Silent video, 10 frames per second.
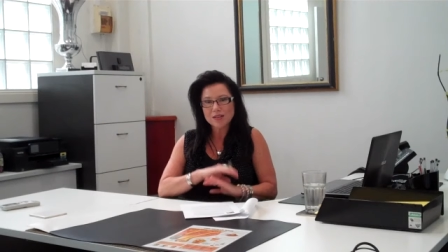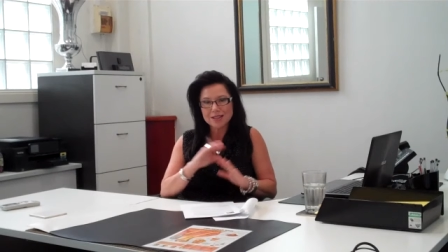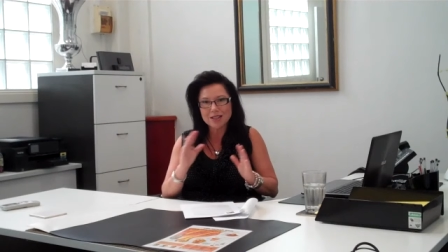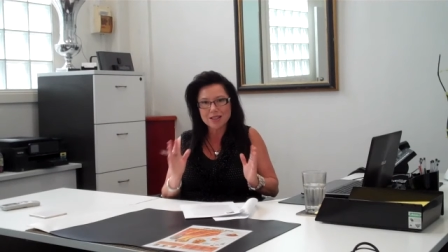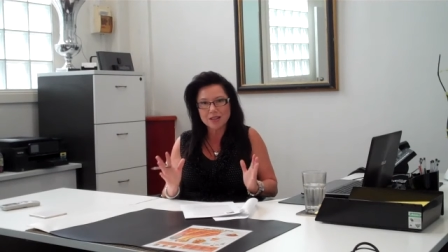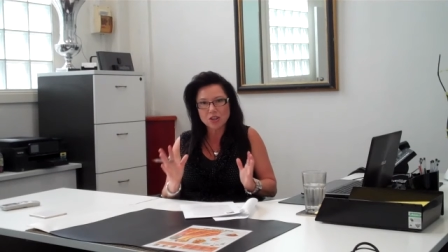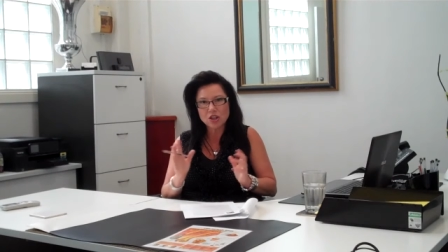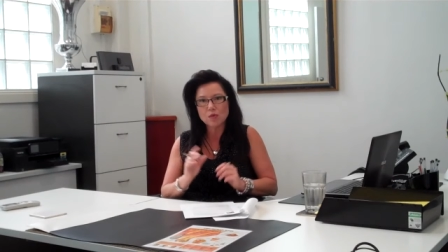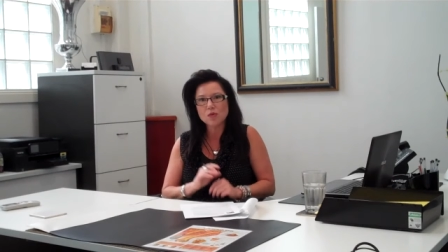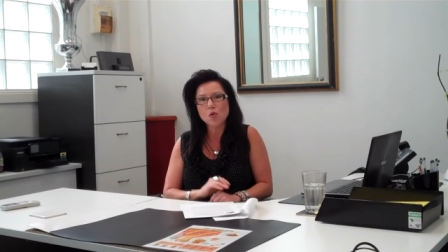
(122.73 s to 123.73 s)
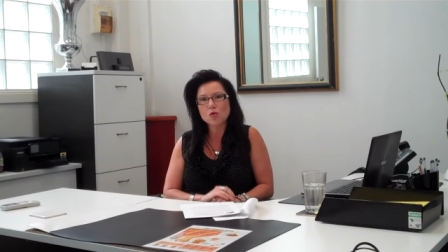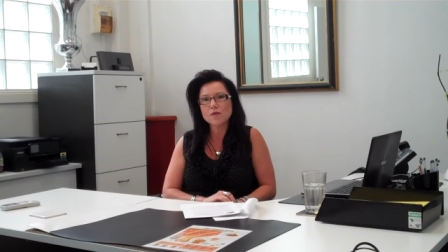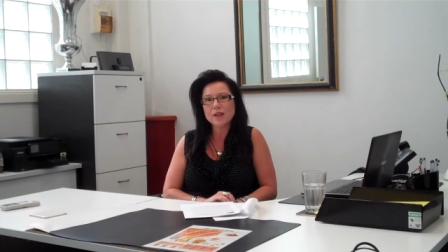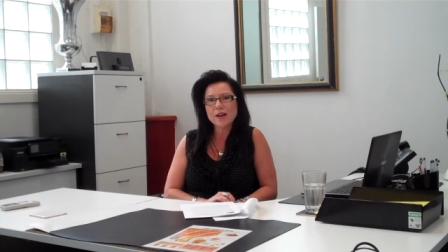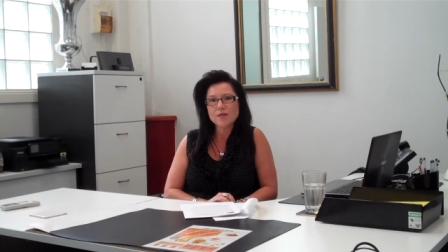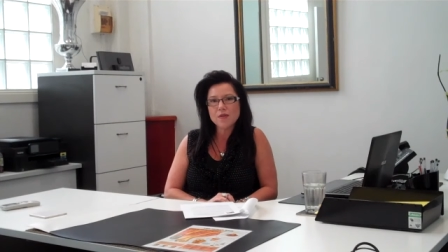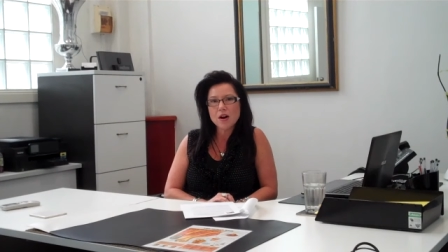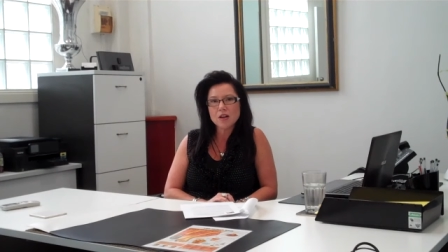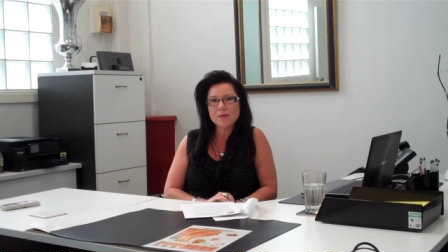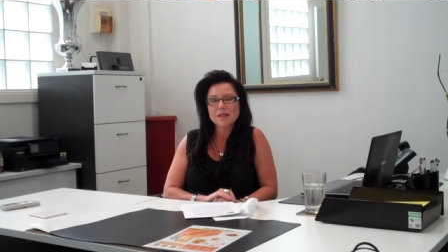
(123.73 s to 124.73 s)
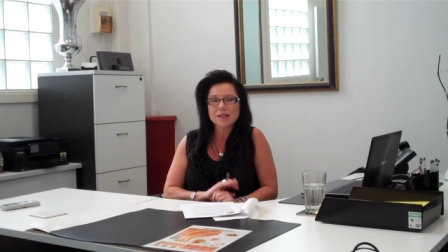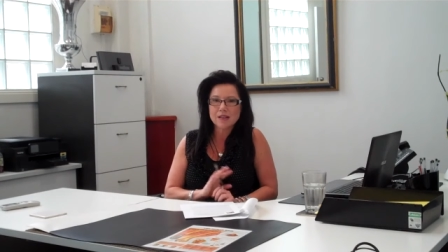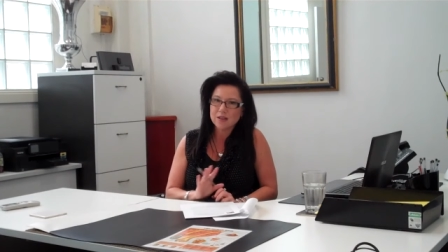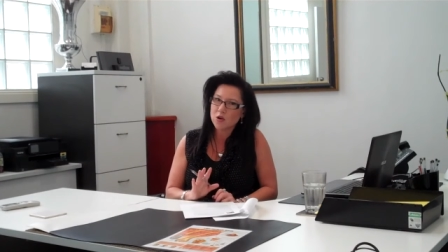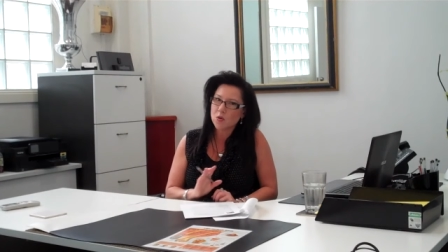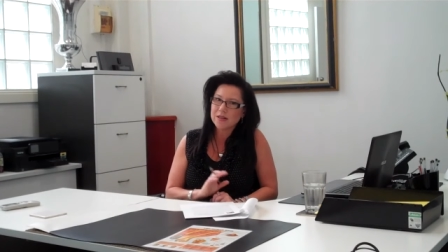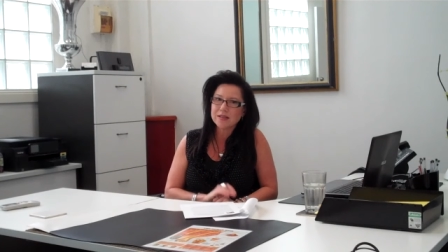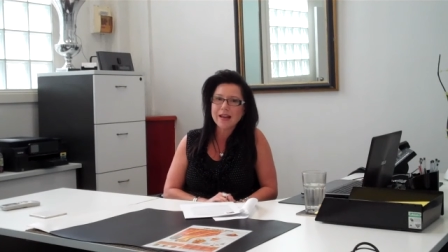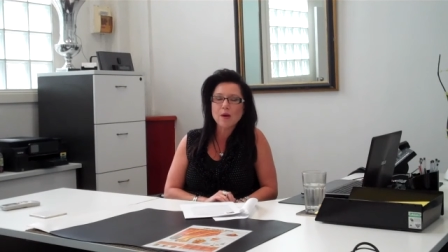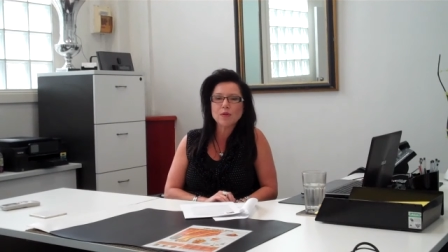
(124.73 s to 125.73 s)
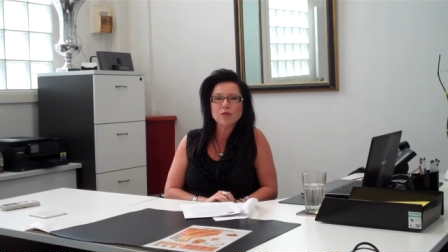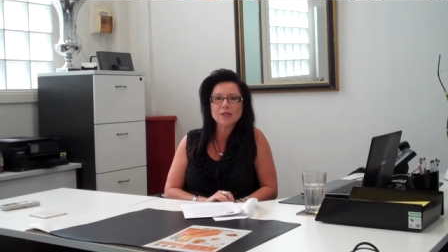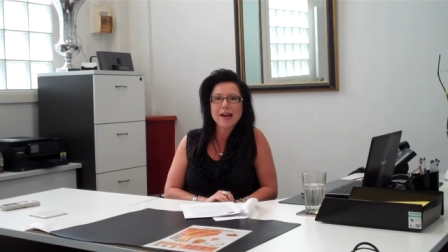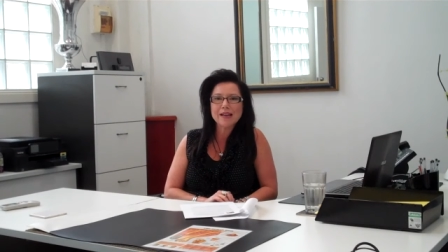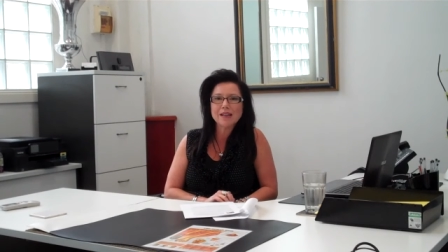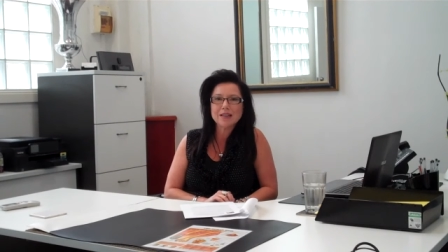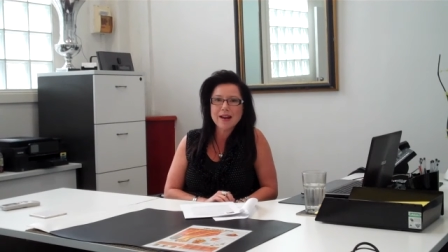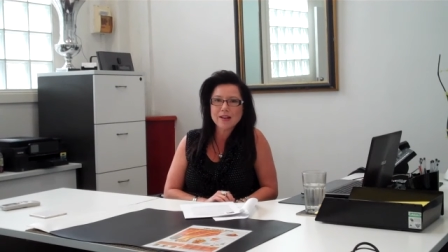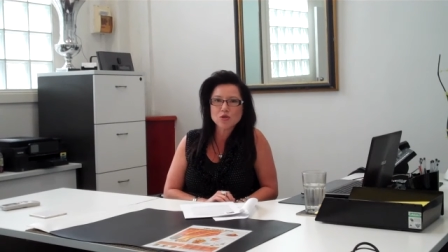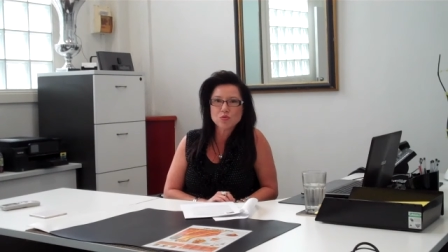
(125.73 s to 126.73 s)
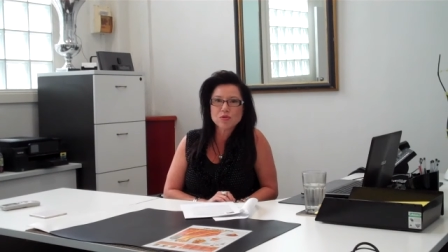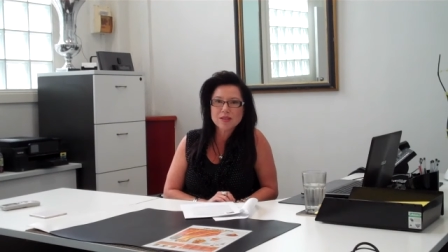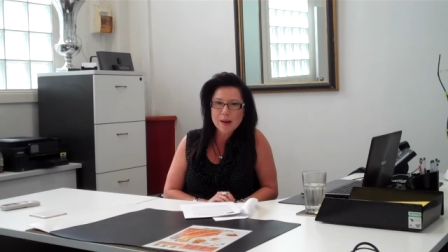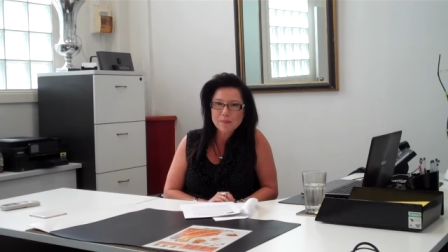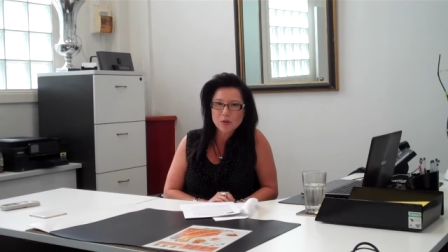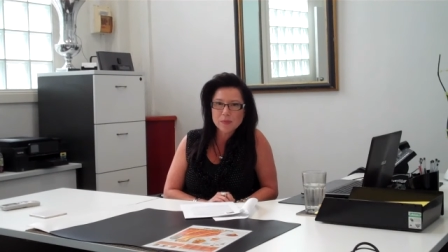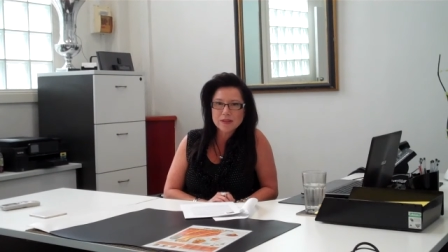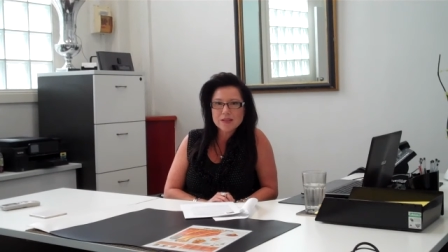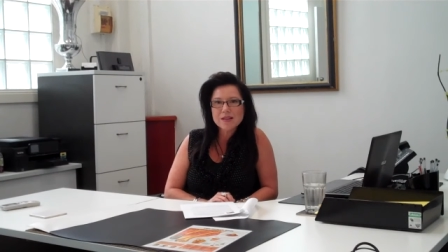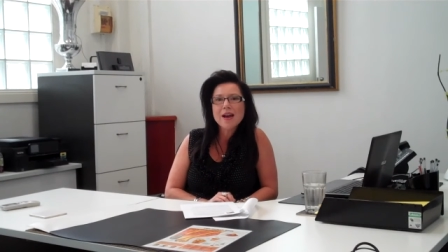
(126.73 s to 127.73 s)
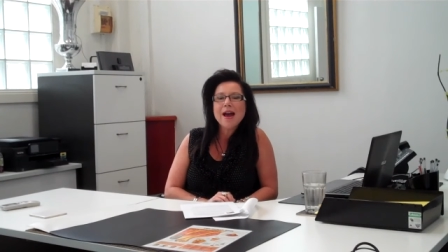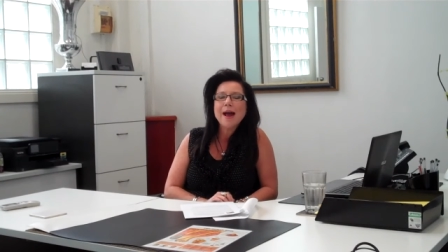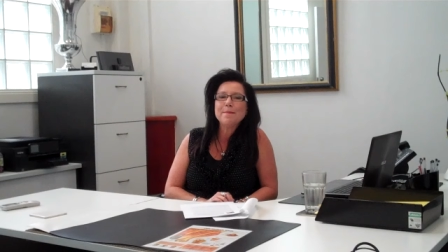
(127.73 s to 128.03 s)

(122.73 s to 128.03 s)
works in synergy with all of the other vitamins, and as I always say, when you're taking natural supplements,